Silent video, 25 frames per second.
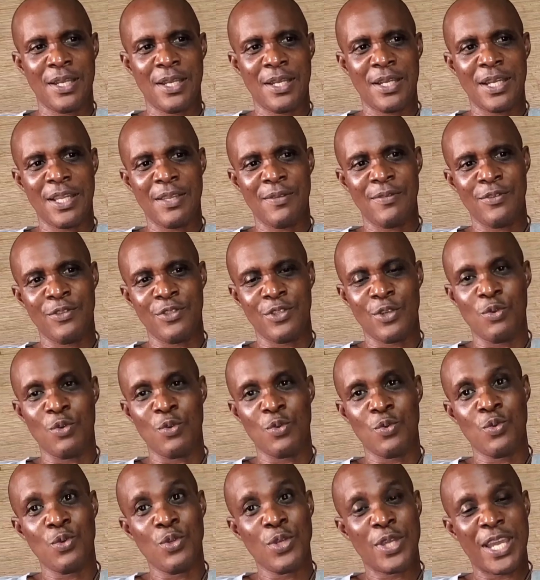Even though
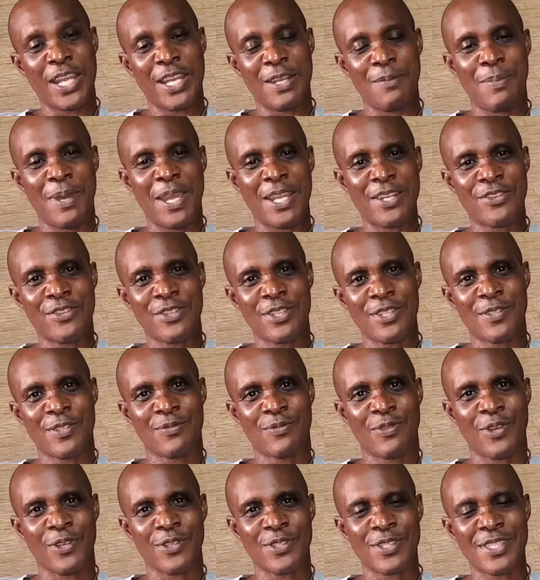we look at the batteries
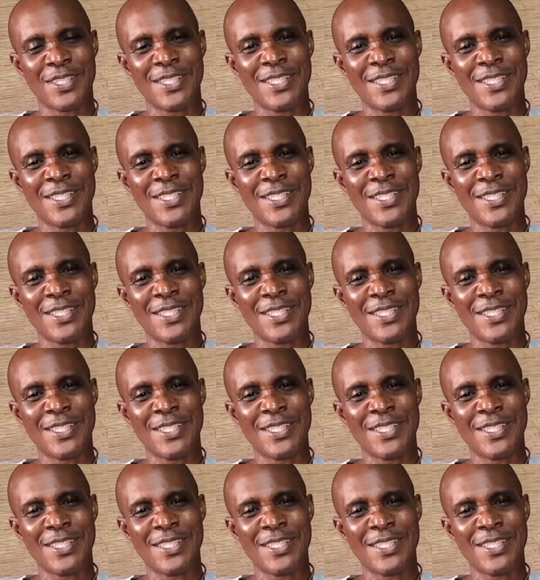first.